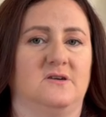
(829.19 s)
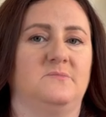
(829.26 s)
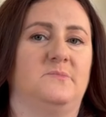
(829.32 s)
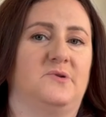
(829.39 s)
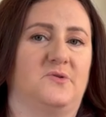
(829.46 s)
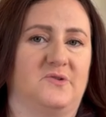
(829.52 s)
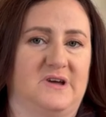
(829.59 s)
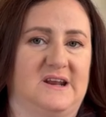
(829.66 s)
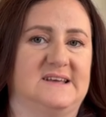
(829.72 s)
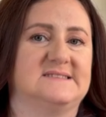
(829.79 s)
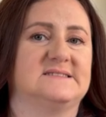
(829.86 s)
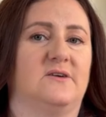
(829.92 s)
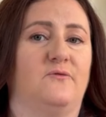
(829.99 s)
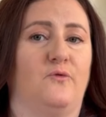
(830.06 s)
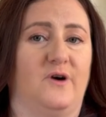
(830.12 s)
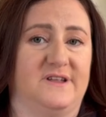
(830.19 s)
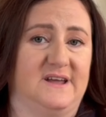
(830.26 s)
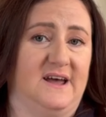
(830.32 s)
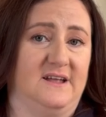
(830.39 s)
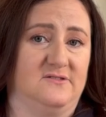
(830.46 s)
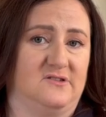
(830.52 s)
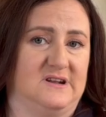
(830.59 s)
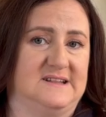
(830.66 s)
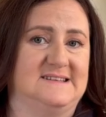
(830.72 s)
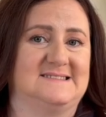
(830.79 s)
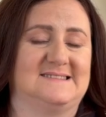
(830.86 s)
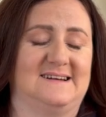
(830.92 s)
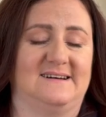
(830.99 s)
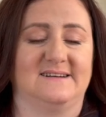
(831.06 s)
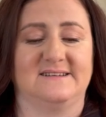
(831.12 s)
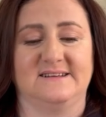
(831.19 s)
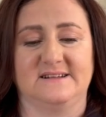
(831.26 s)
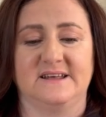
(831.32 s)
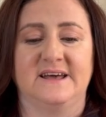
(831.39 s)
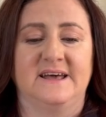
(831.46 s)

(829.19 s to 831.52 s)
in progress of what I had already started.